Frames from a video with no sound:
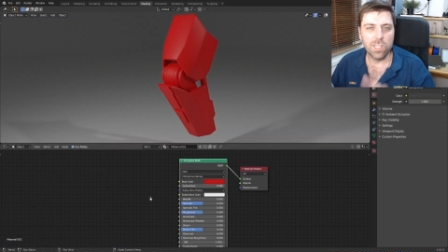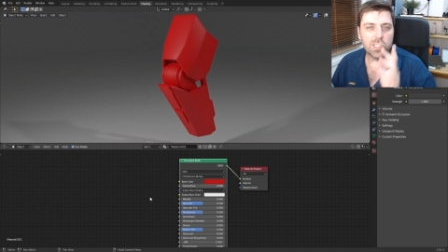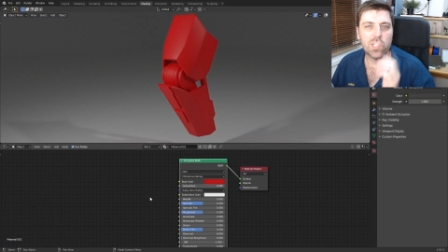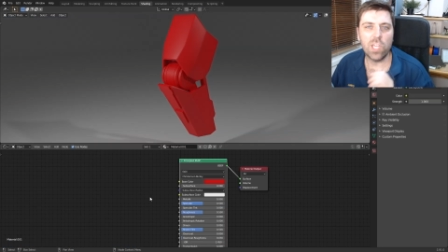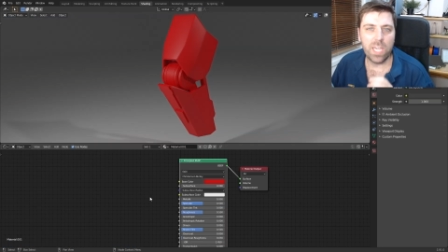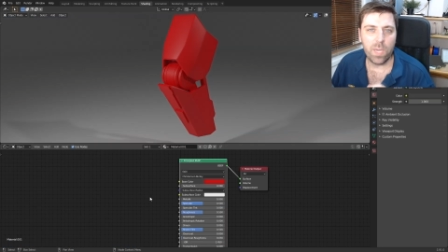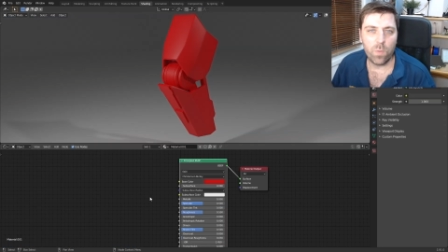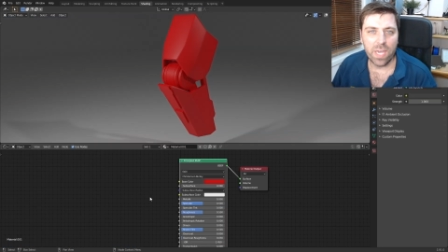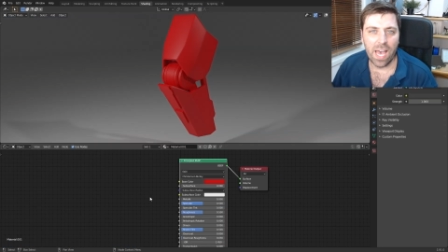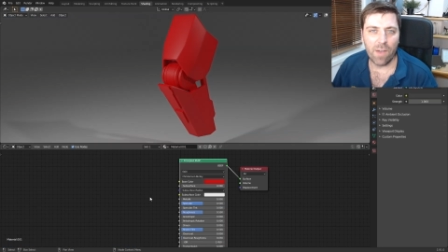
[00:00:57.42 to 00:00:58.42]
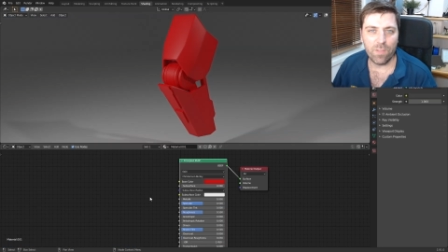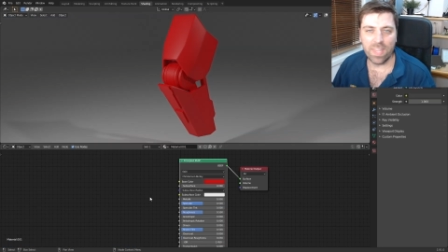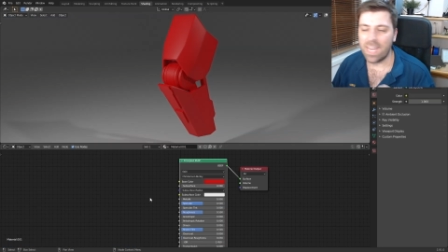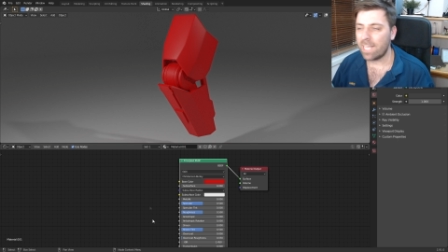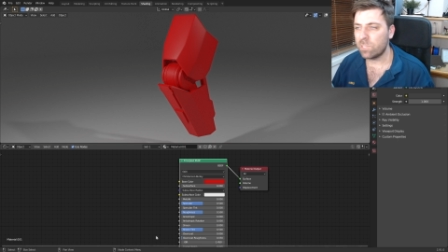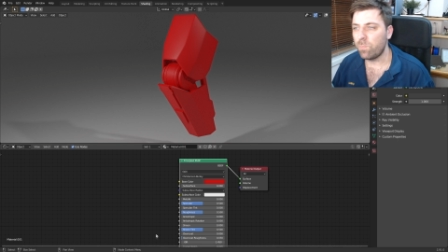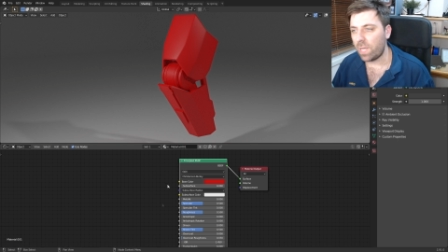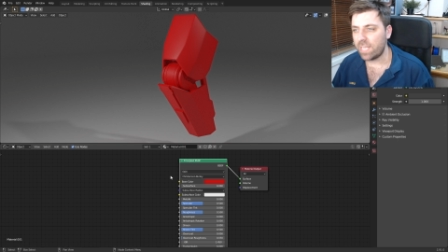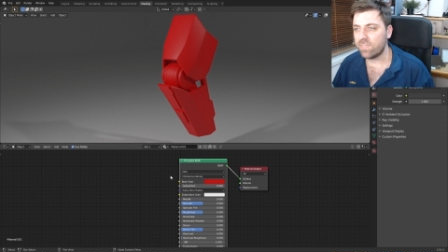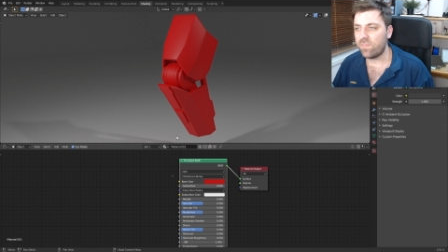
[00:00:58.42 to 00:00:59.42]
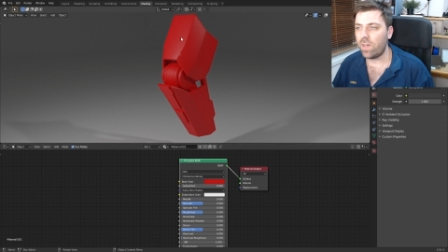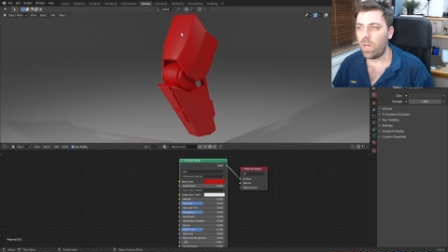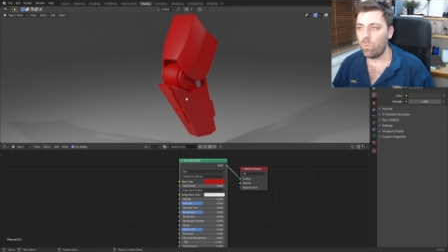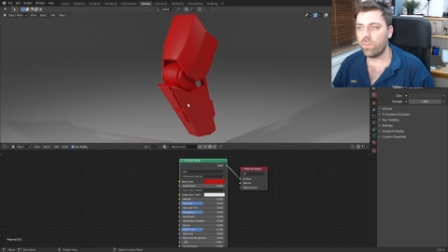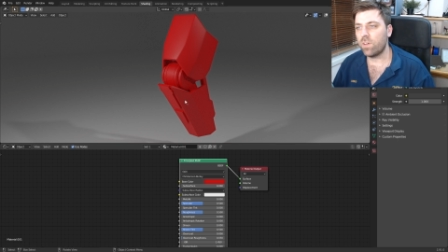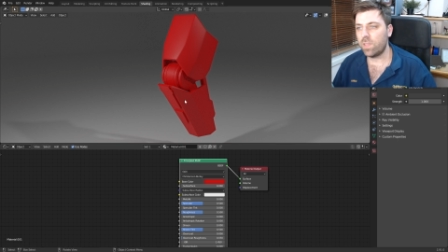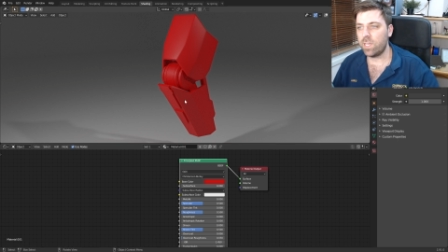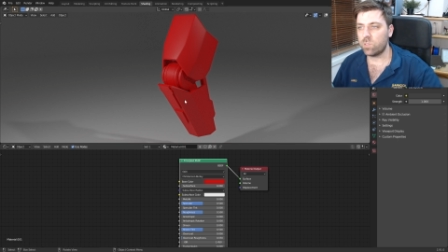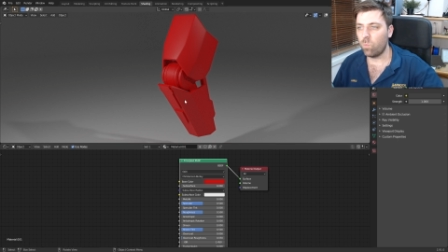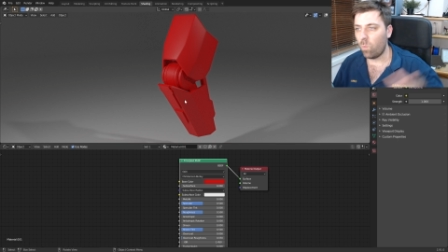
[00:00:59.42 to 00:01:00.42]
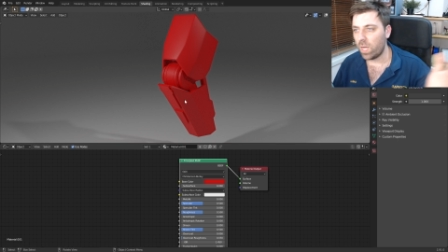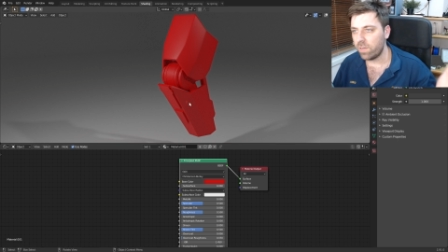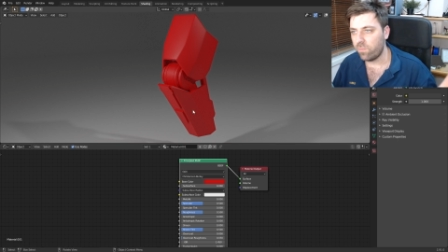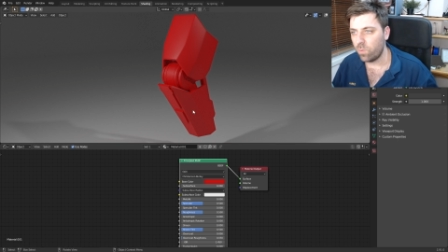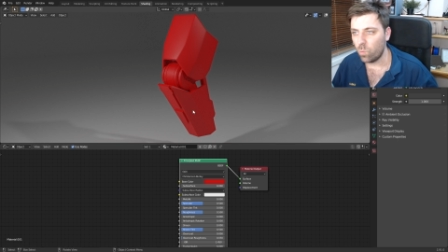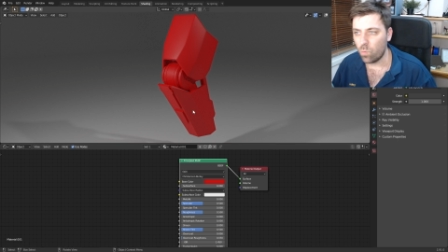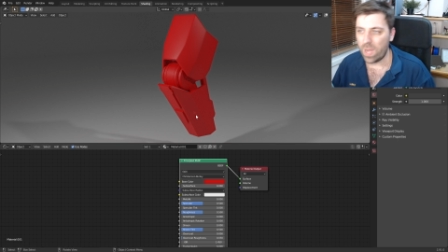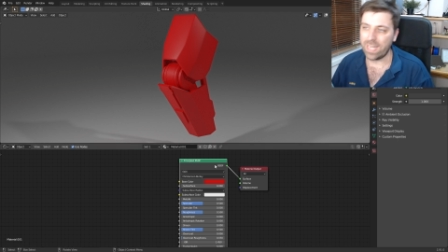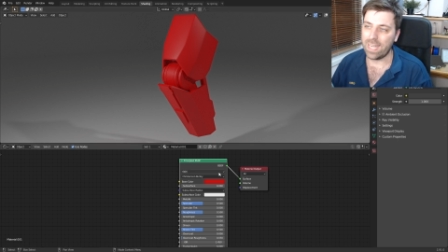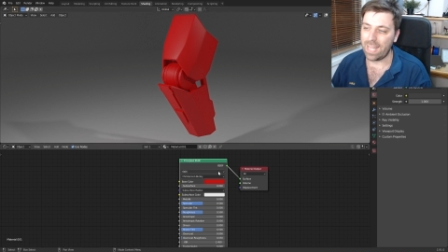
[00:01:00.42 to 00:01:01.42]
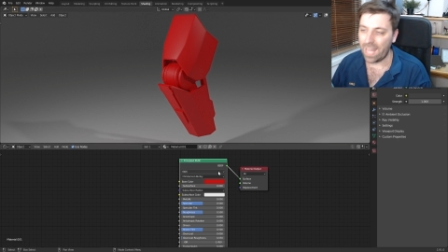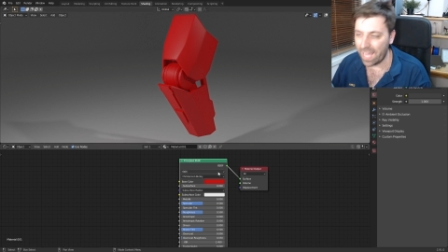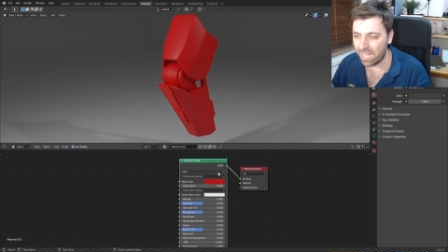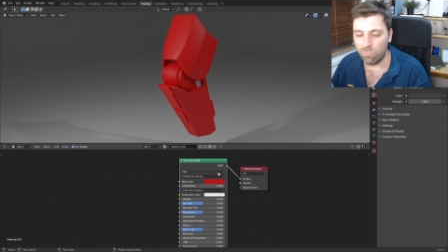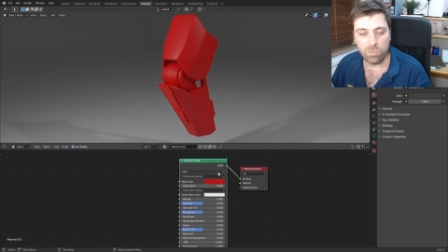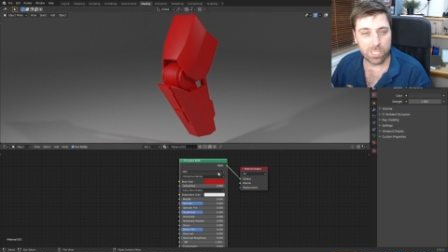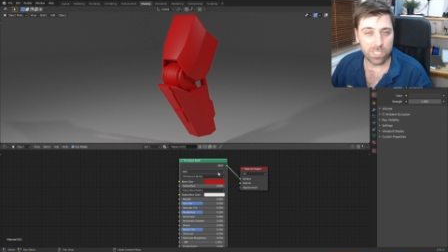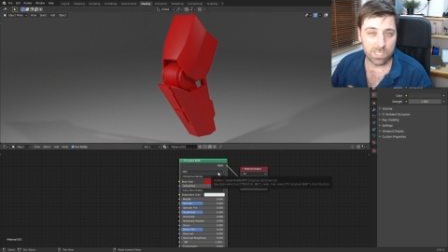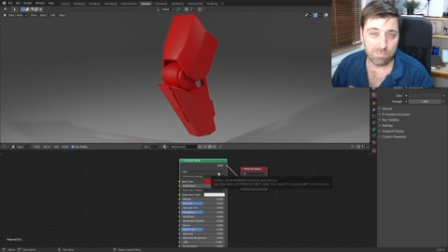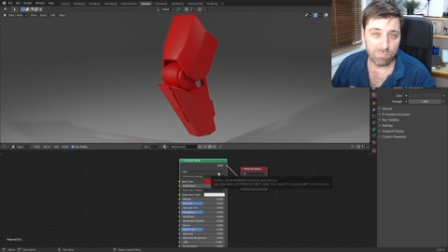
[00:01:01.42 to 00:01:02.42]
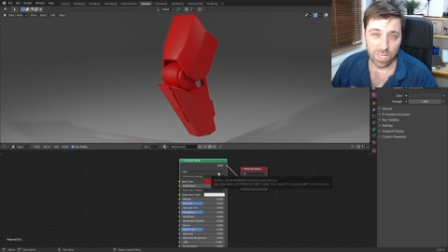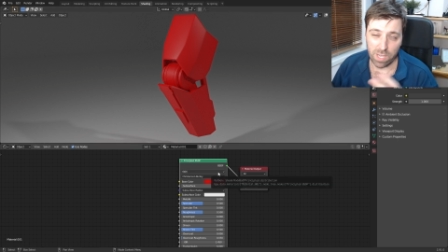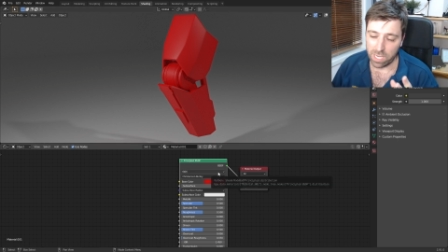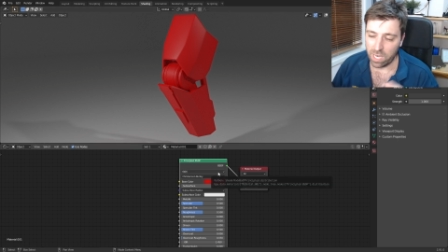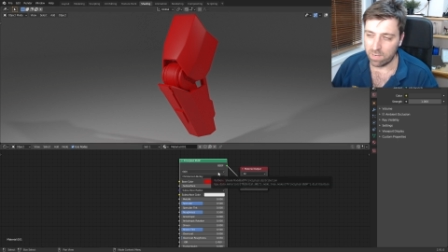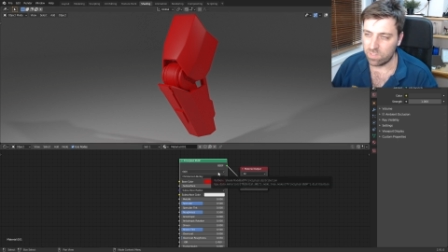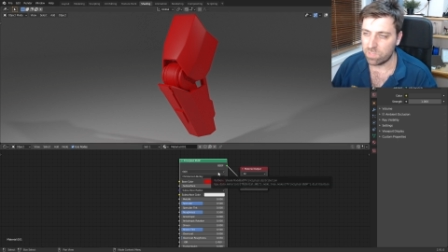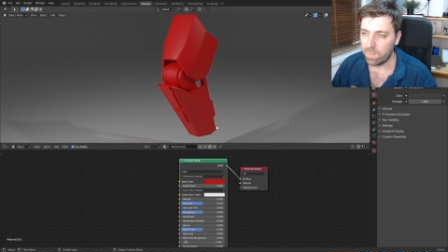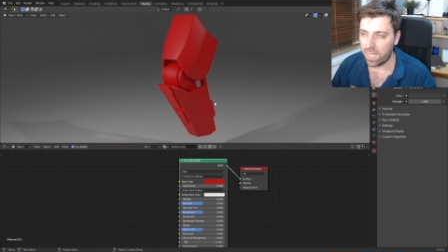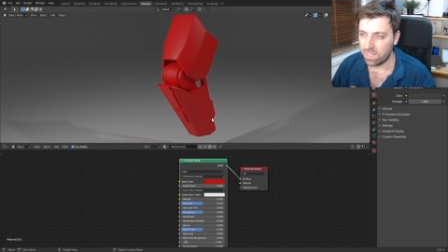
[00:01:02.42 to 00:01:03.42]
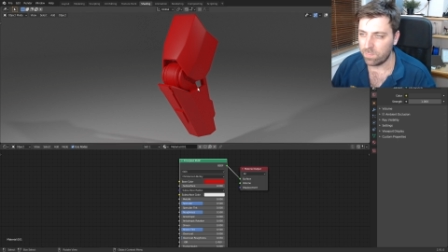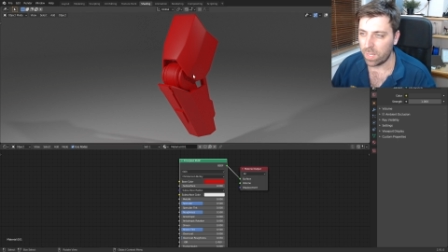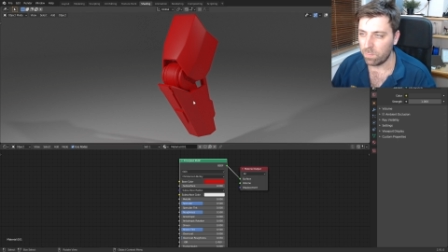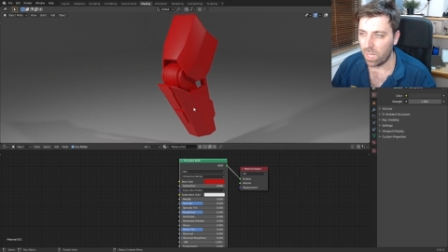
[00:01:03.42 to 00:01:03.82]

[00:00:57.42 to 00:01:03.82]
So here we are in the next blend file. We've got this wonderful red leg, which is, you know, I kind of just made it to make my